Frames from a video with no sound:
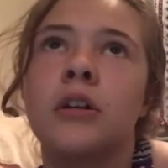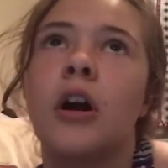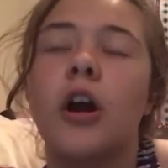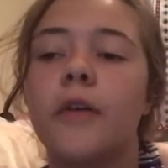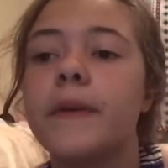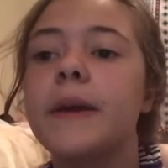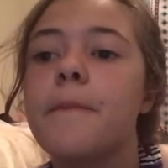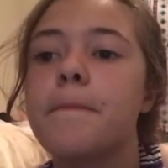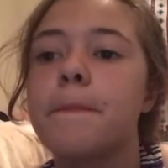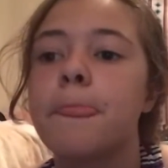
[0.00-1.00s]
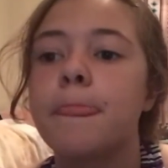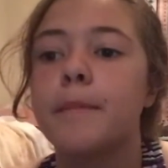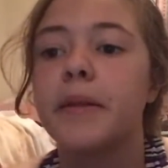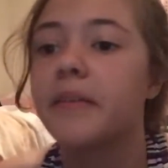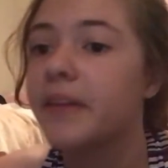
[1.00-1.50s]
RV, but
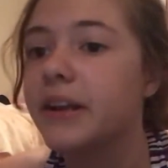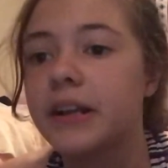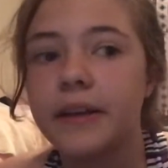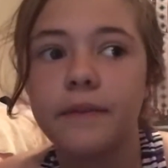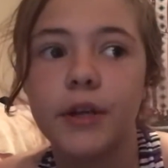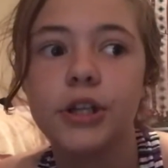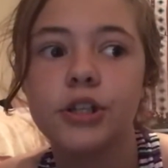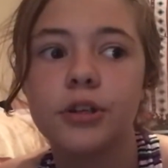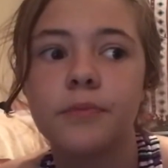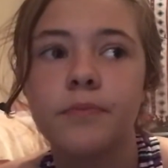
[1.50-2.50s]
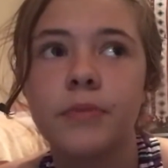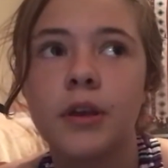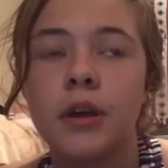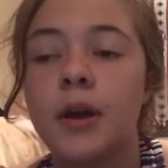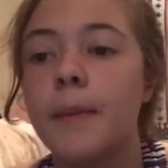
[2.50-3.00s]
then they didn't get finished.
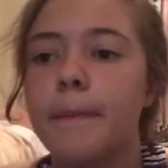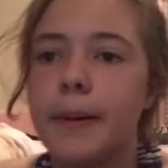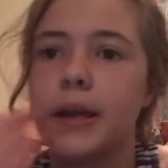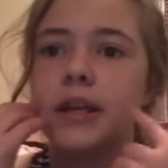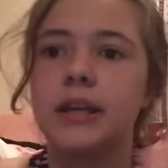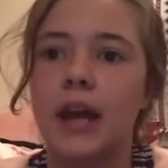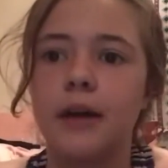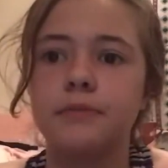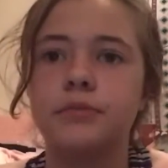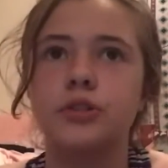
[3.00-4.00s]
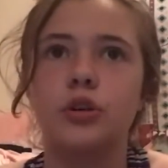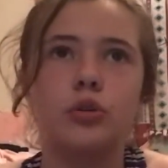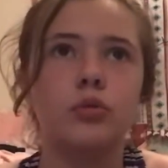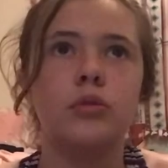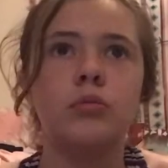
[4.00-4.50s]
But yeah, so
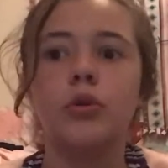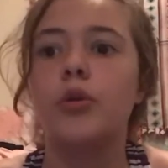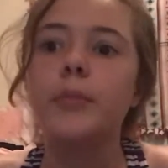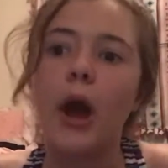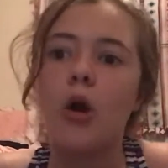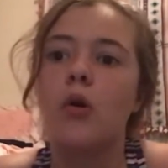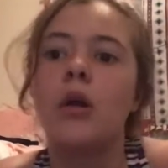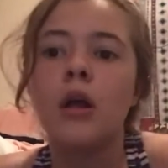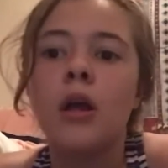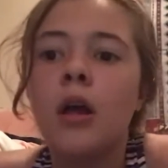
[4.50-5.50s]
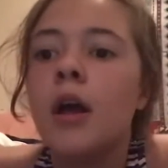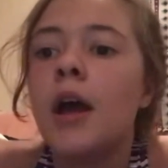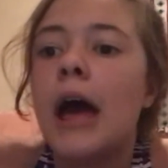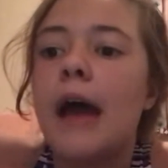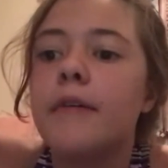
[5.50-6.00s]
we're home now.
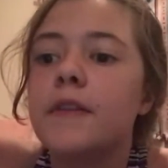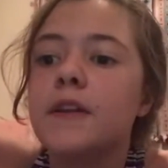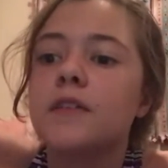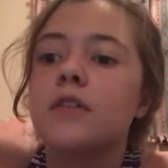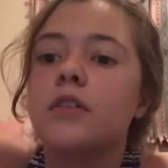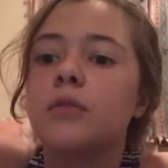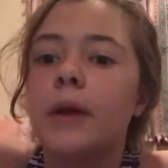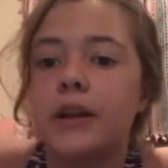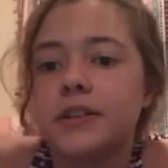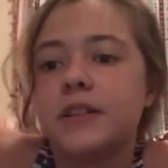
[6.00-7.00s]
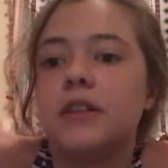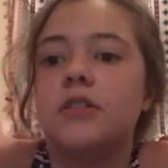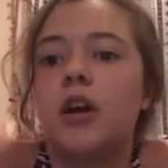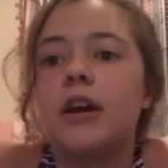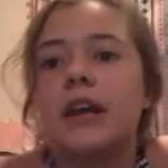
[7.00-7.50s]
Everything's good. We got to see the
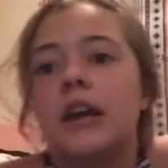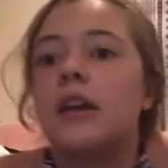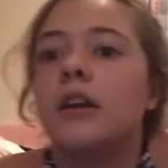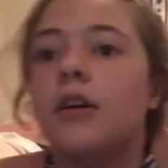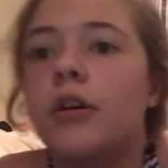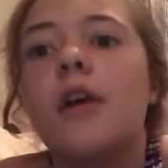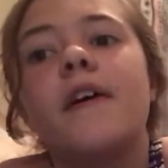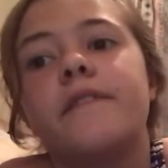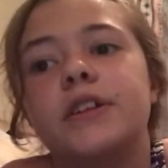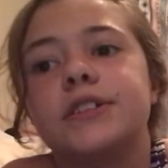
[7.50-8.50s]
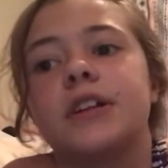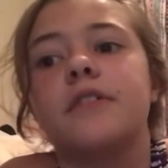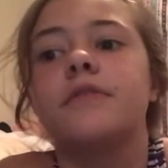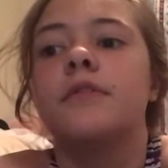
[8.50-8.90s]
doggy, you know, all that fun stuff.